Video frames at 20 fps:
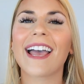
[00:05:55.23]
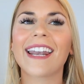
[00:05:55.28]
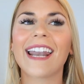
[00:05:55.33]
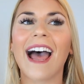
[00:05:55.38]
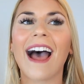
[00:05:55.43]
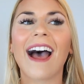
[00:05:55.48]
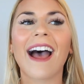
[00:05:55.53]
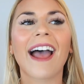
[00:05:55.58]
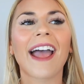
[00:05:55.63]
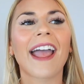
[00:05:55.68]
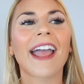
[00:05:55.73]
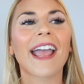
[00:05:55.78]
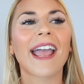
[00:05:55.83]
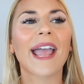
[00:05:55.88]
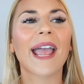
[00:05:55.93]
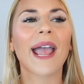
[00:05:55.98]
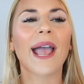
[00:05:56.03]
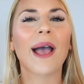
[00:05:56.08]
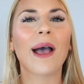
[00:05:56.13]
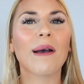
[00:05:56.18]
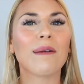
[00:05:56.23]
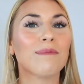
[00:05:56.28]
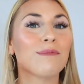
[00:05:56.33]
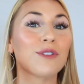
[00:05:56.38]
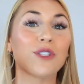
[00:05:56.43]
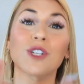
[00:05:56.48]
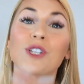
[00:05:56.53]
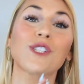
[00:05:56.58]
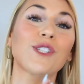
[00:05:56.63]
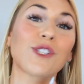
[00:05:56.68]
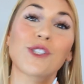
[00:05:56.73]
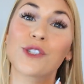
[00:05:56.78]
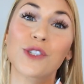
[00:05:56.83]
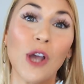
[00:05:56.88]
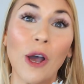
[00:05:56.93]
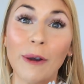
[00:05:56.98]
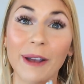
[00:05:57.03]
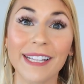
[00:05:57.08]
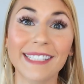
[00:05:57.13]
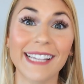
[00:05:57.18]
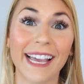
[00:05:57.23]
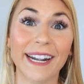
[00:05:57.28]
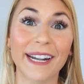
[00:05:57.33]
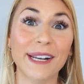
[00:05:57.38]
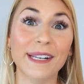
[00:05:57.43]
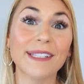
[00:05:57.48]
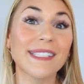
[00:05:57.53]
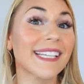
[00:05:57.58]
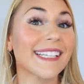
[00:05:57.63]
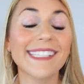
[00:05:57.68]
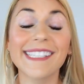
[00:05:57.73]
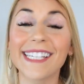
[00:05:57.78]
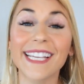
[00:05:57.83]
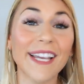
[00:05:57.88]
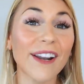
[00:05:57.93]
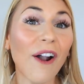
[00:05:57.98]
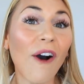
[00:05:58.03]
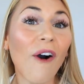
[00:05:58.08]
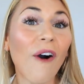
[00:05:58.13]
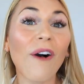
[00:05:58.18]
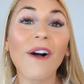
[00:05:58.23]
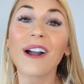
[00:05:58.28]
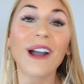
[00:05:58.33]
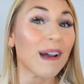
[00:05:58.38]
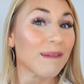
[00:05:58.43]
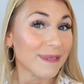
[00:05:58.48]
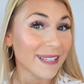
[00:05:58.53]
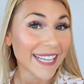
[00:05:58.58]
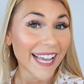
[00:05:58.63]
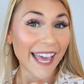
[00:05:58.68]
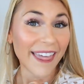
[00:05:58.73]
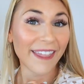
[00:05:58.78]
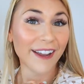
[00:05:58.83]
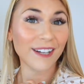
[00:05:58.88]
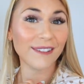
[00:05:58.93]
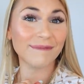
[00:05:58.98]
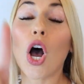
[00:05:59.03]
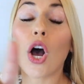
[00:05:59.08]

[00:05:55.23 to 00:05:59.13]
and I am just so excited to see it all come together.